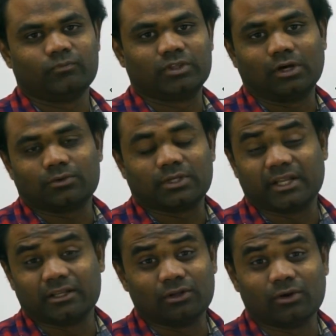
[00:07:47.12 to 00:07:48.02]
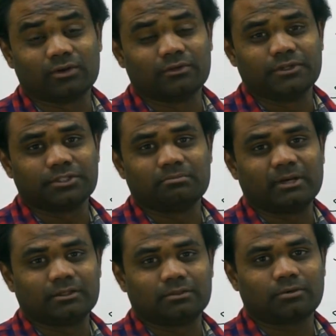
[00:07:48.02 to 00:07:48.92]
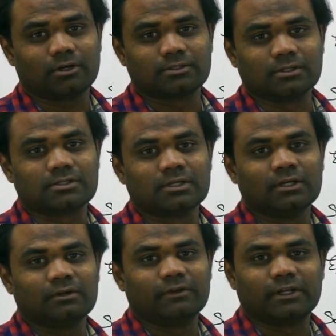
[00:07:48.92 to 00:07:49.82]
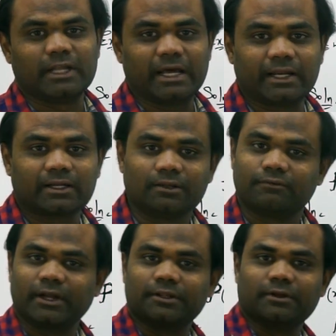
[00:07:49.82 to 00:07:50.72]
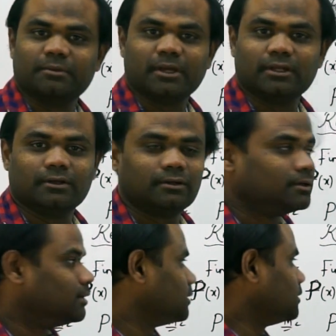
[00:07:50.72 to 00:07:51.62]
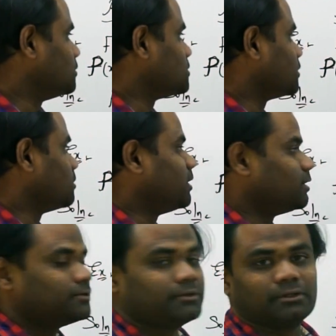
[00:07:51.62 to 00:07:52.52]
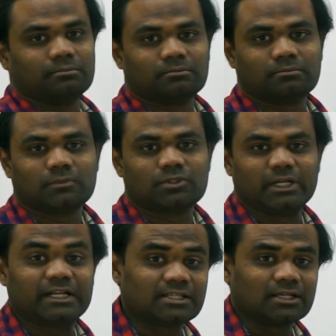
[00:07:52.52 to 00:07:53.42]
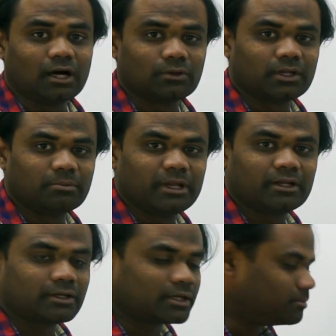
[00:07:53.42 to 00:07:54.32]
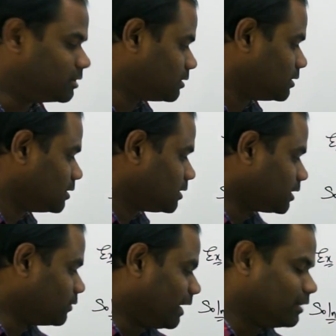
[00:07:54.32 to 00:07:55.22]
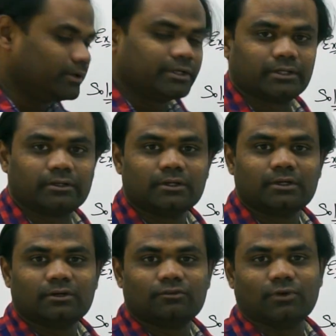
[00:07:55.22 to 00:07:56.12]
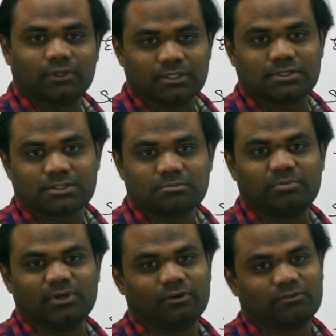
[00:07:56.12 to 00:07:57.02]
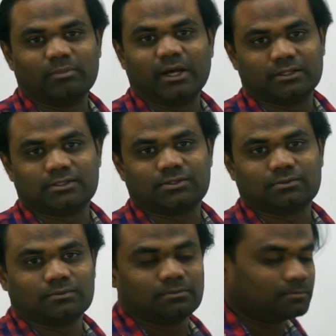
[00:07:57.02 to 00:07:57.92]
Without any long division method process, we can directly find the remainder using remainder theorem. So let's see how the remainder can be evaluated for this p of minus 2.